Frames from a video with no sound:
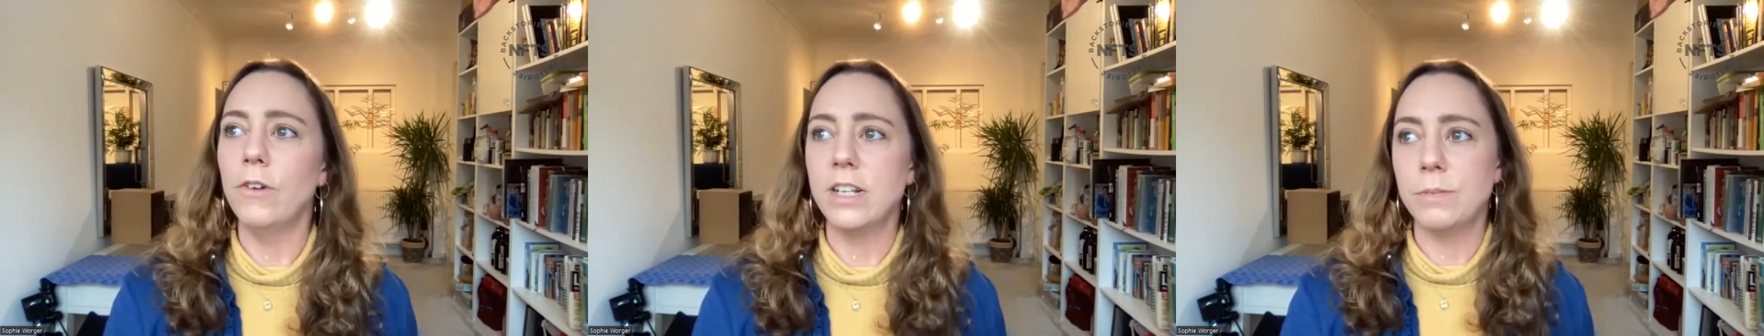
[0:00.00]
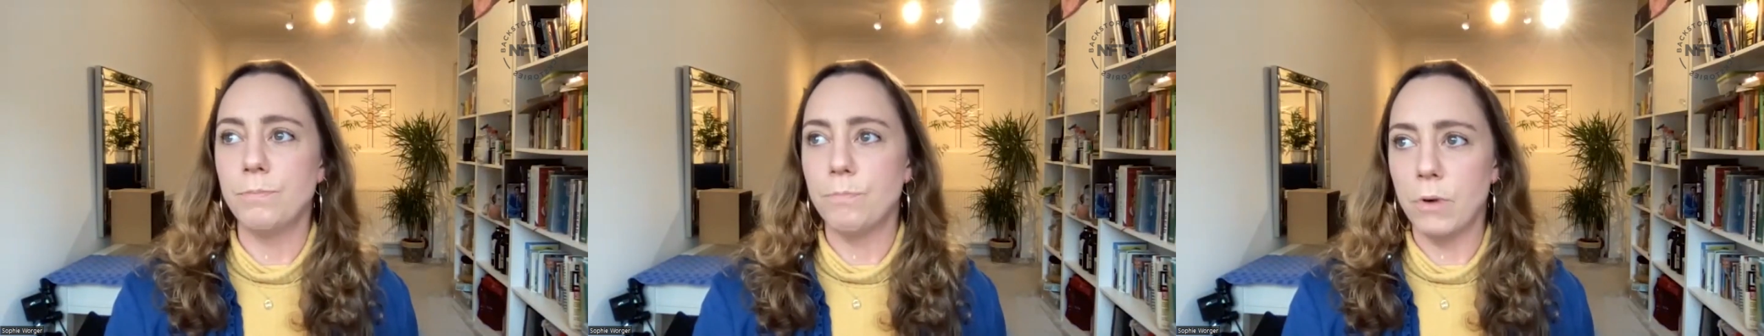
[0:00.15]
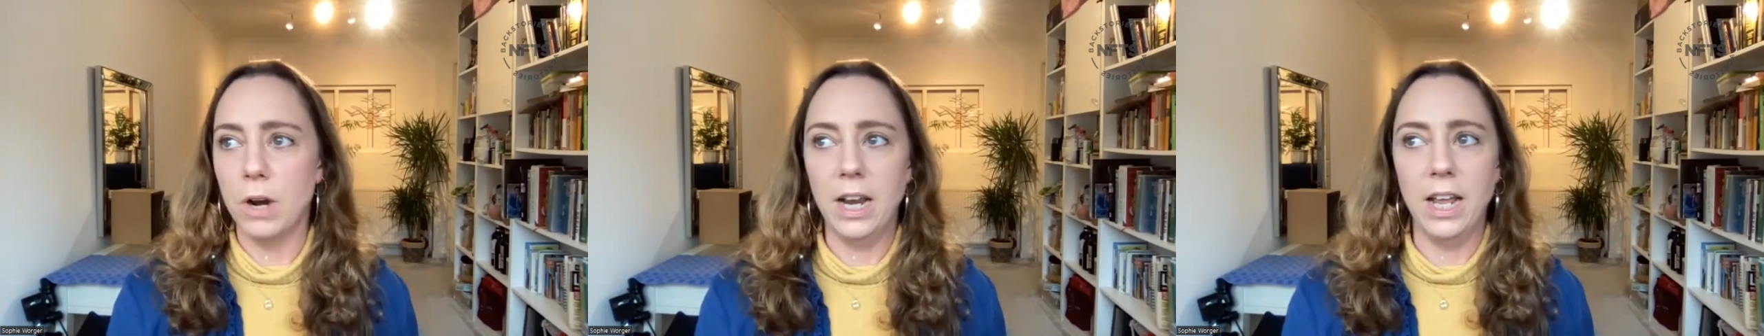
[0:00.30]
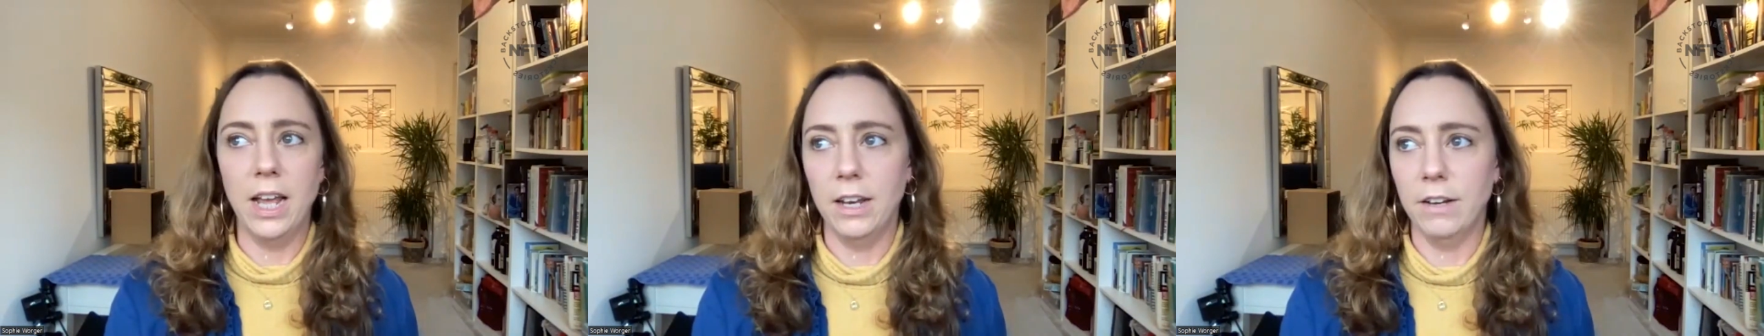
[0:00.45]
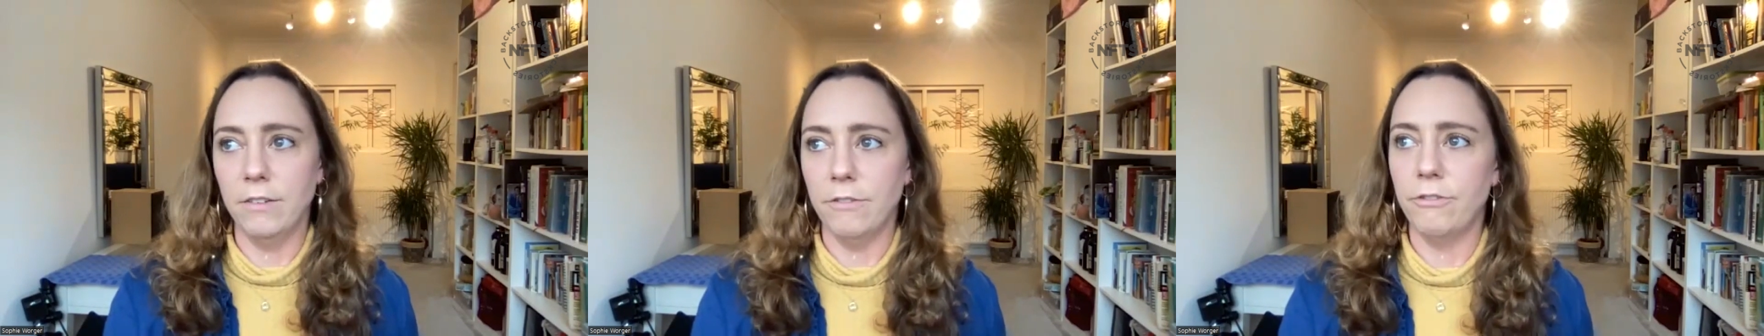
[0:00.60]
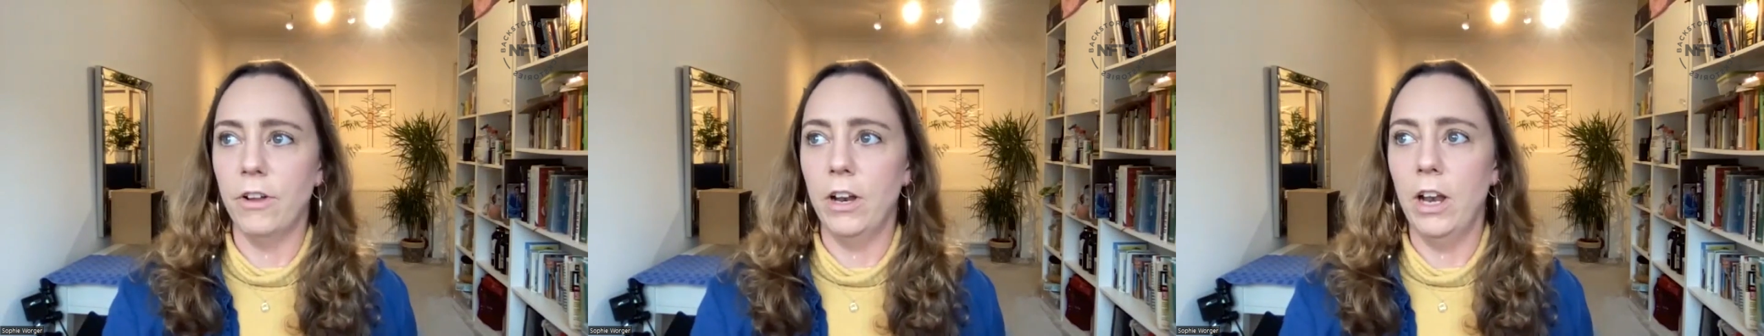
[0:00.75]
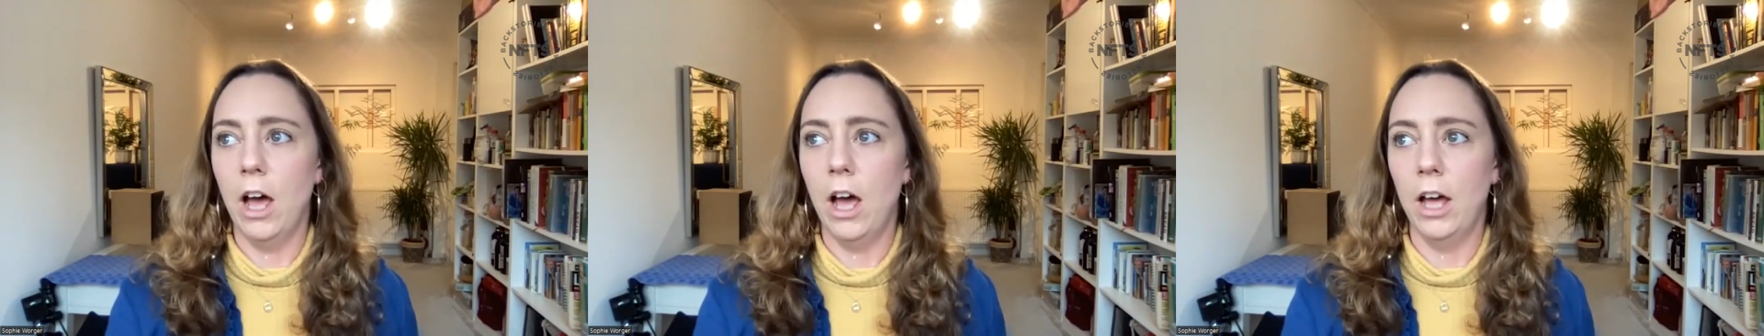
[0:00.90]
it's brilliant
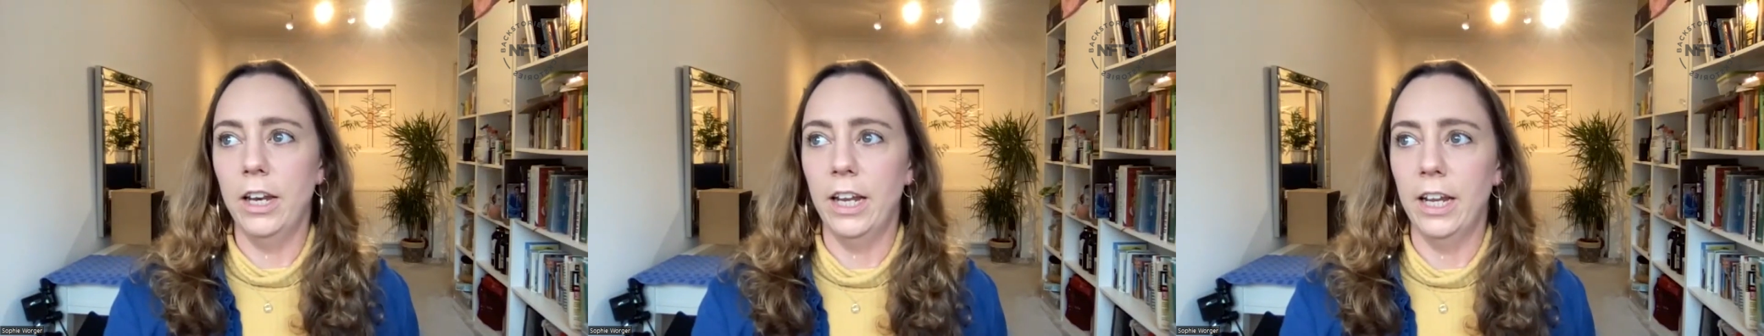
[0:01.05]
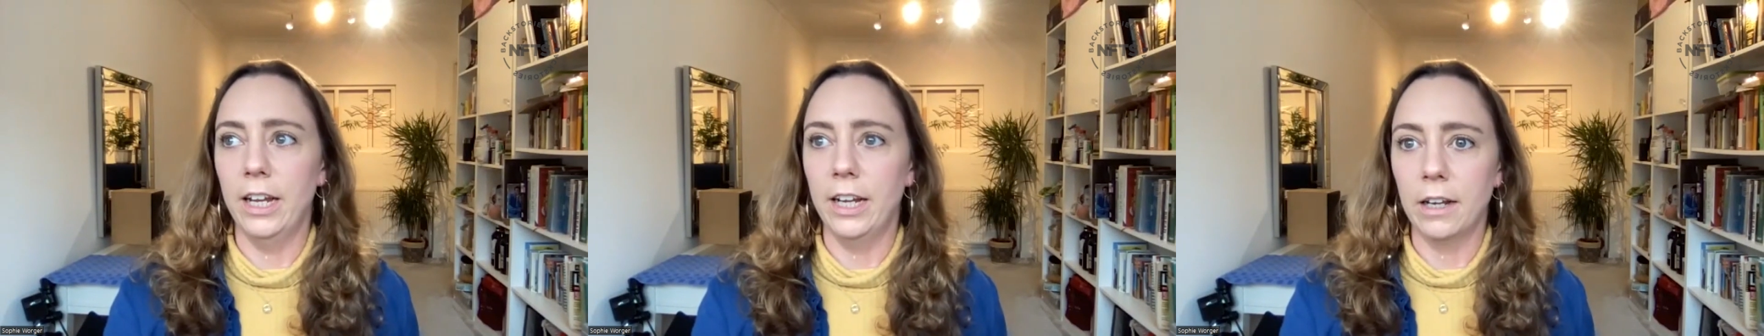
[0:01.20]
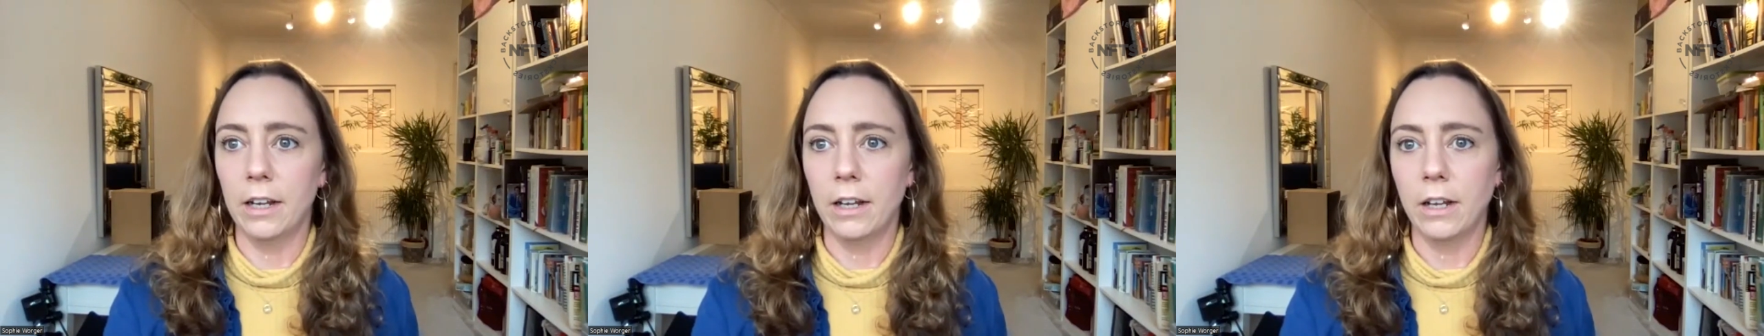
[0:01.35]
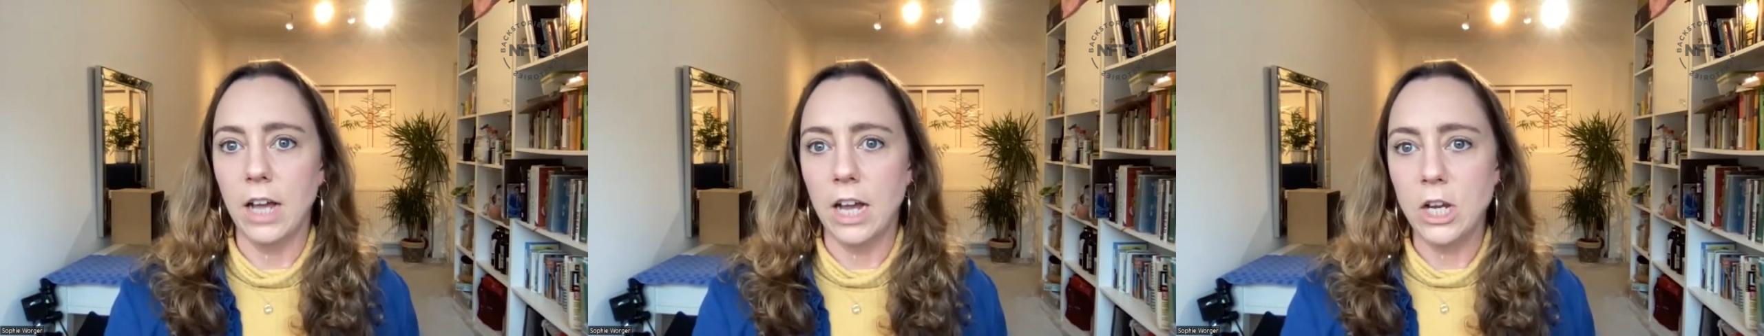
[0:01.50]
for learning.